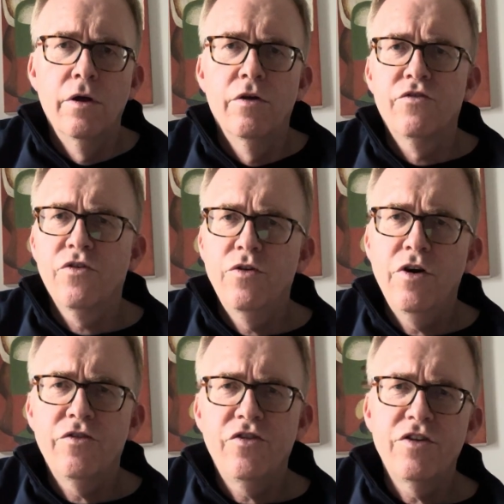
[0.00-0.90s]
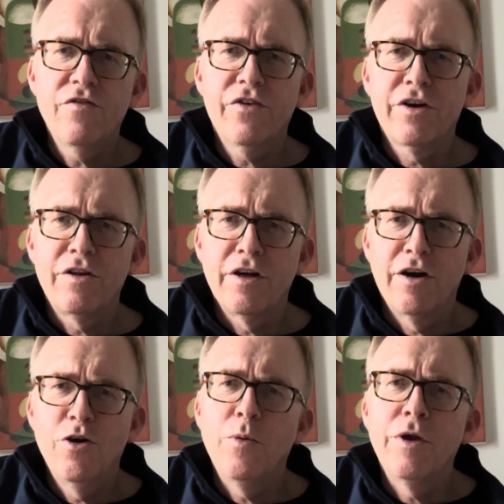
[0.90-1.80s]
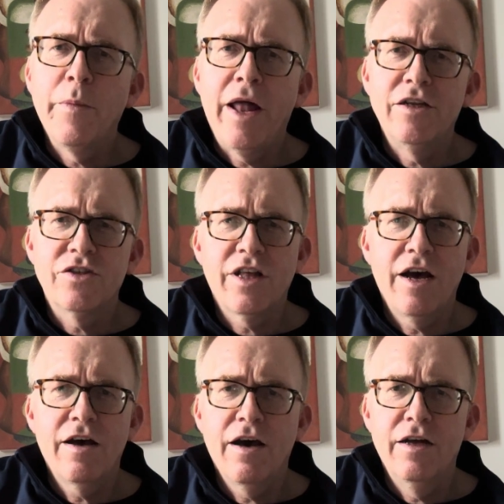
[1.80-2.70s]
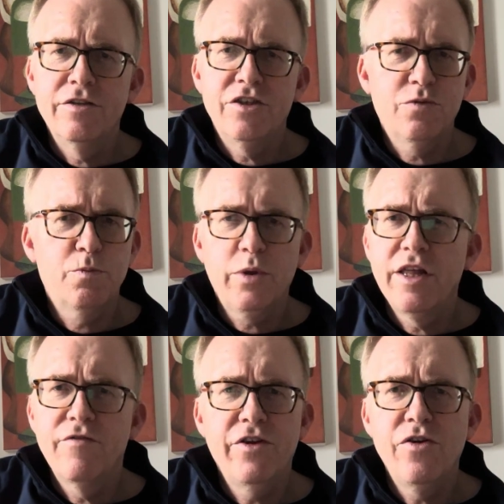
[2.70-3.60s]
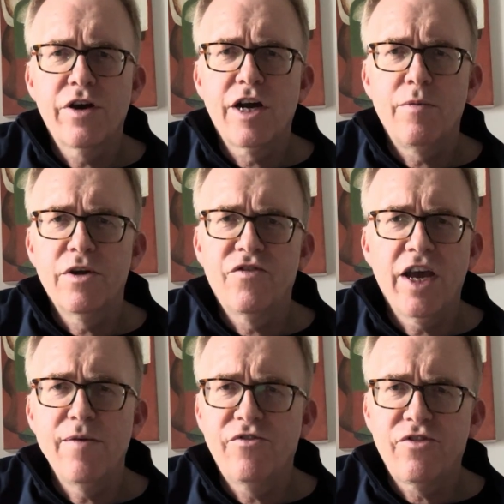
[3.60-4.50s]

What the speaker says: So not too difficult. I hope you managed that, and just play the video a couple of times,